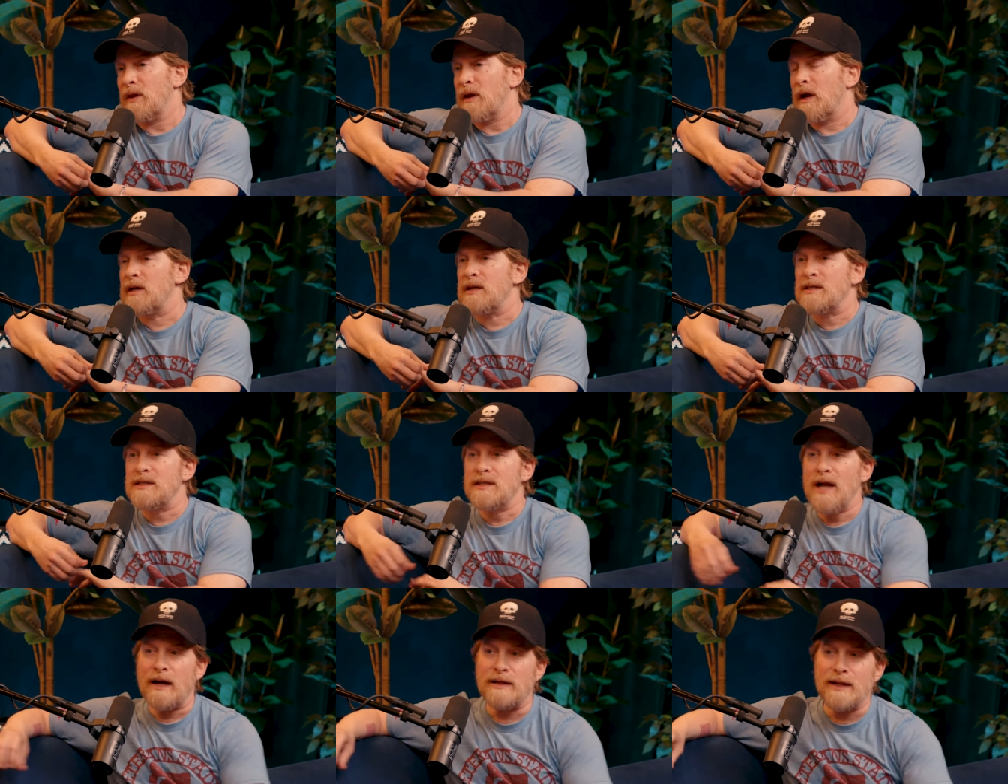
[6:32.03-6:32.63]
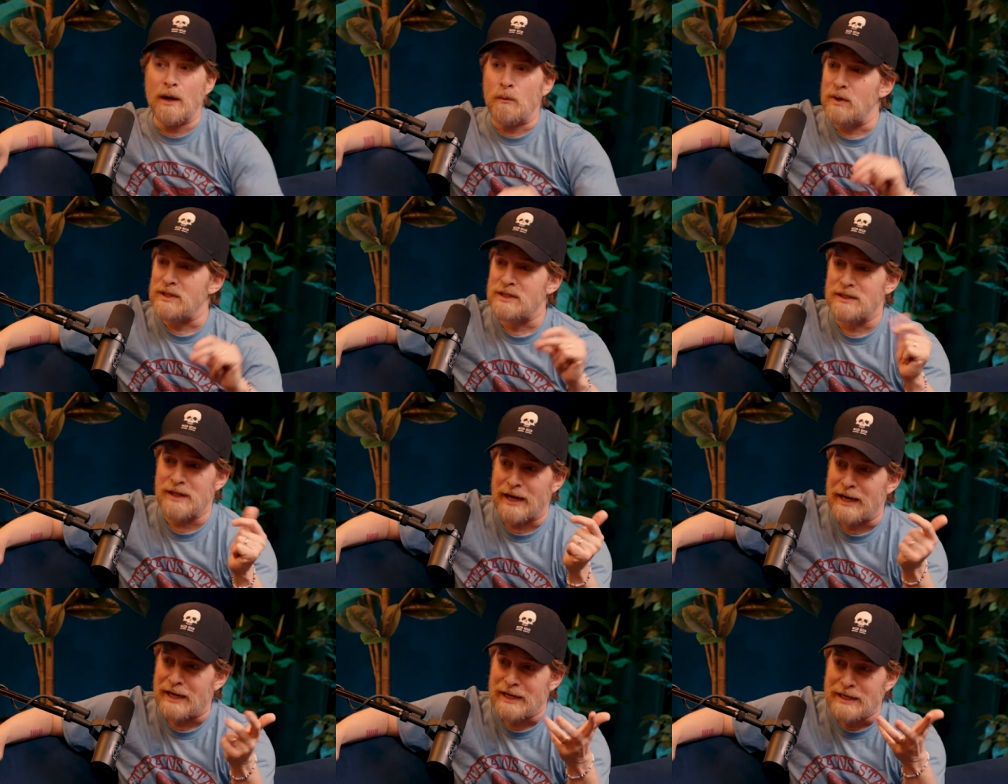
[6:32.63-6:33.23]
And it's not that
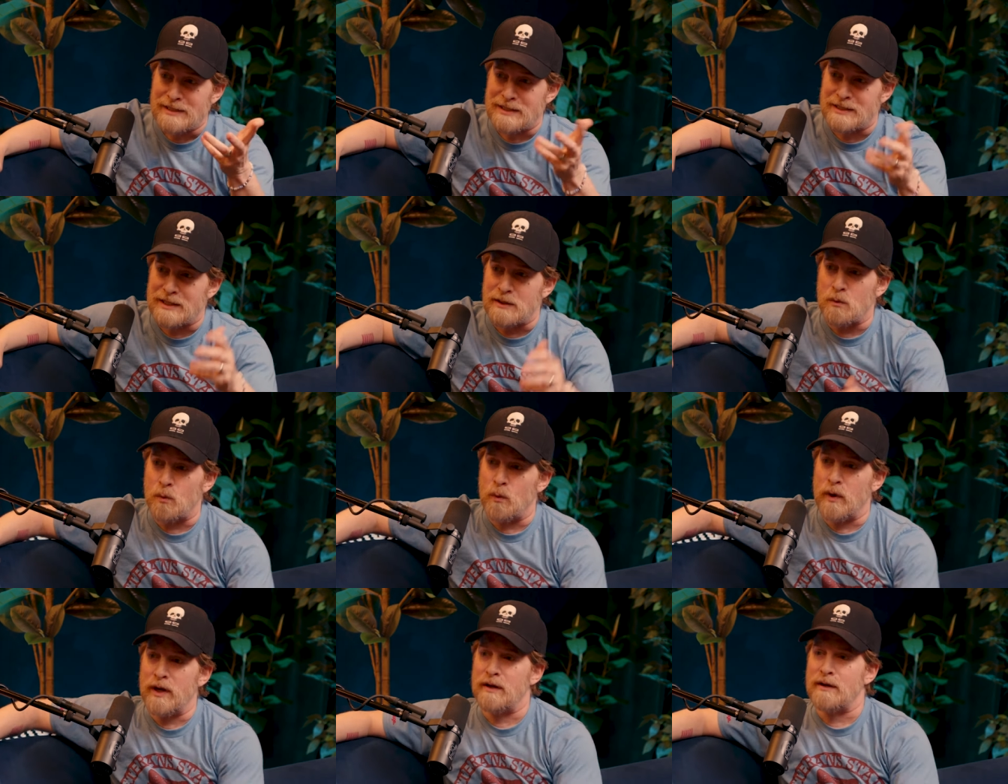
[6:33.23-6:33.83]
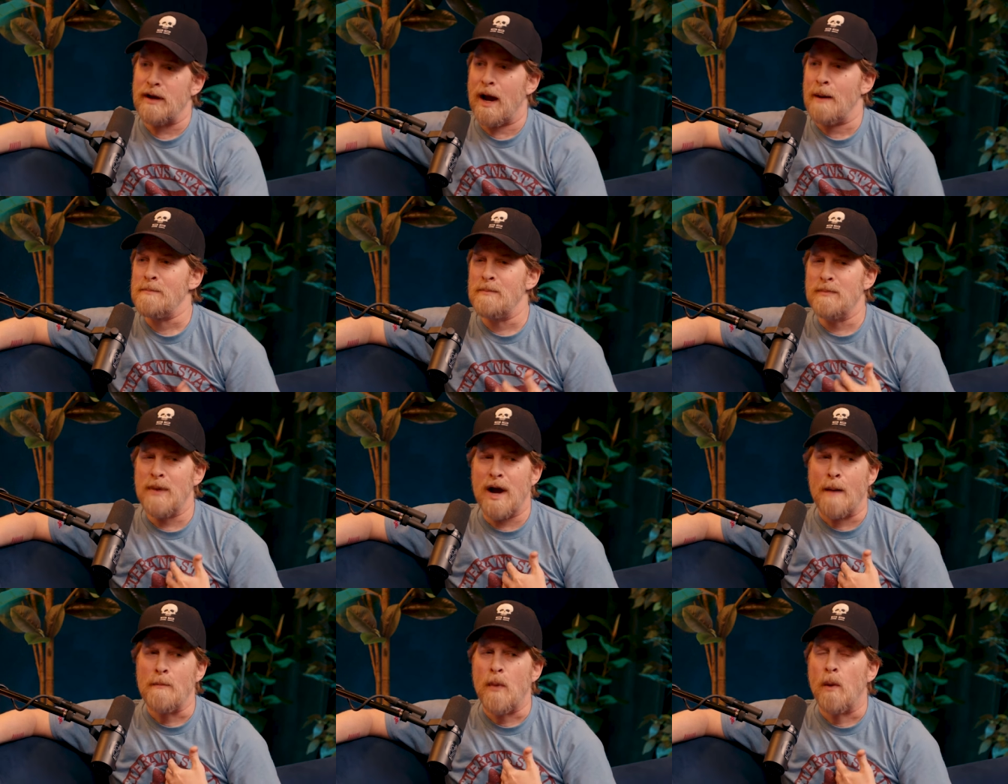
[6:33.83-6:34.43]
wasn't like an instant right. Win. That's I'm,
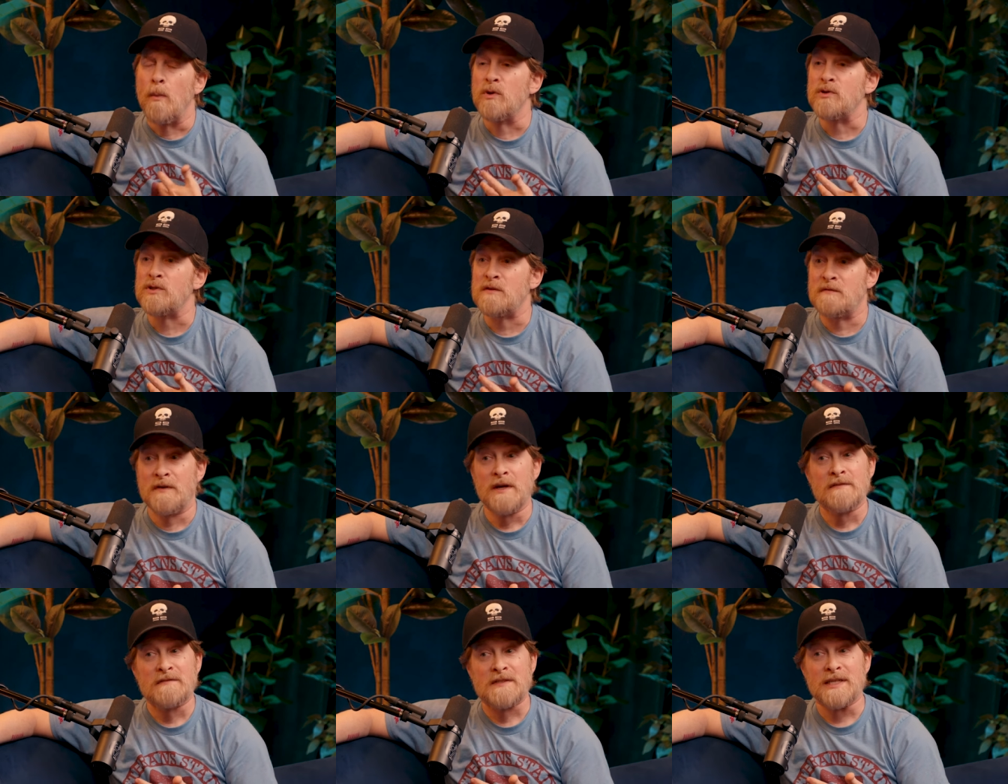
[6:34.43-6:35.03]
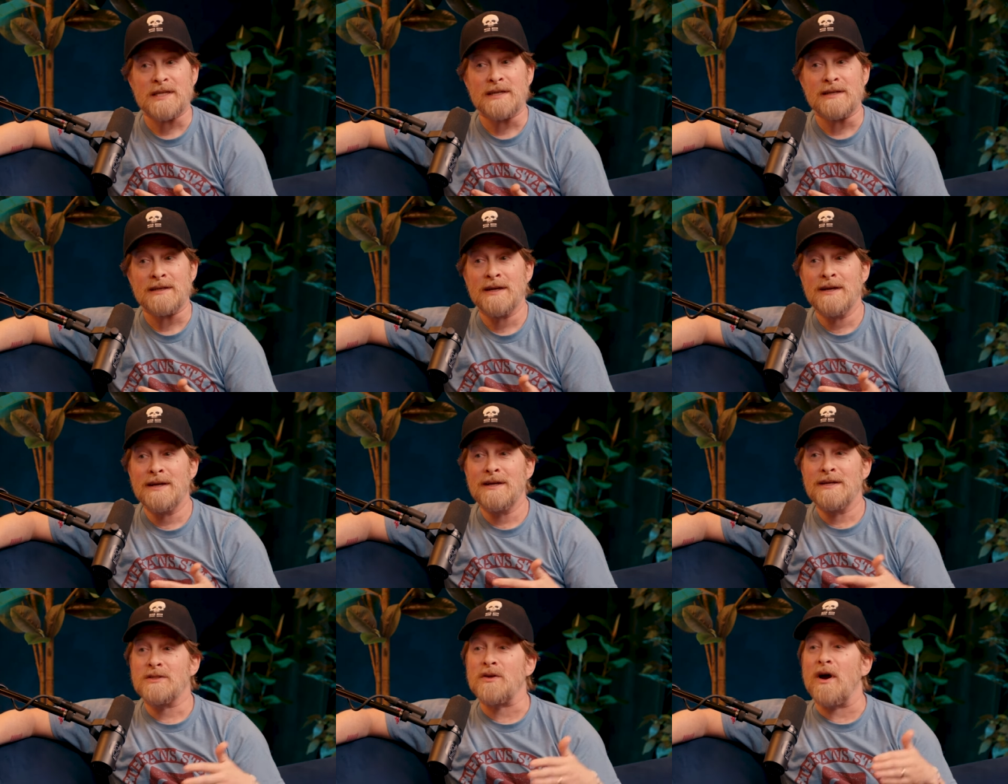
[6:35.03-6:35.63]
what I'm saying. I'm almost
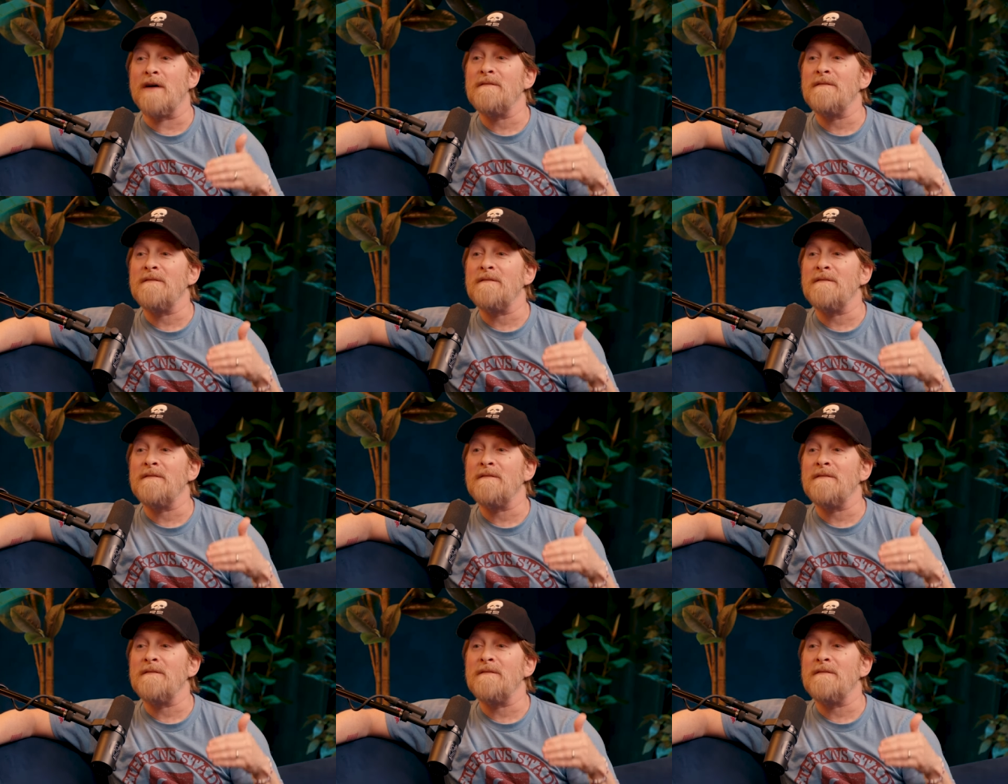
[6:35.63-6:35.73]
right.